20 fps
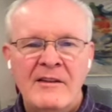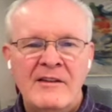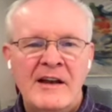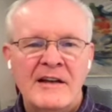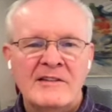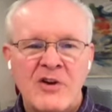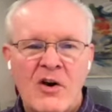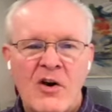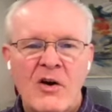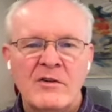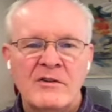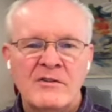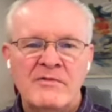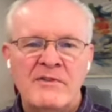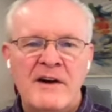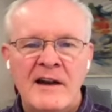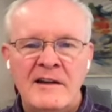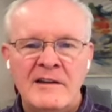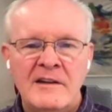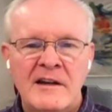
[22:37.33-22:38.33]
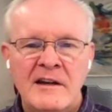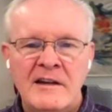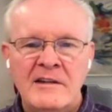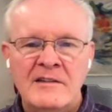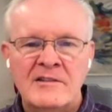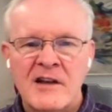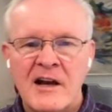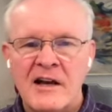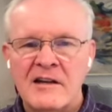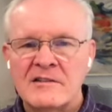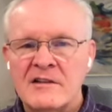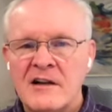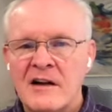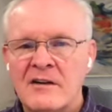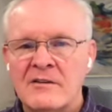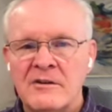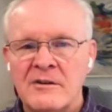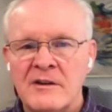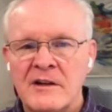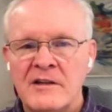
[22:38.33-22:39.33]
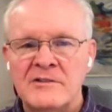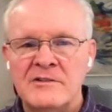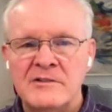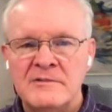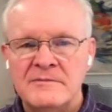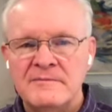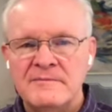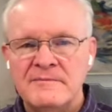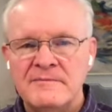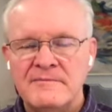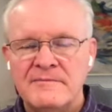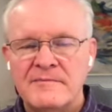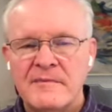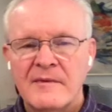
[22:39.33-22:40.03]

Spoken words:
And that's hard to find in any size congregation.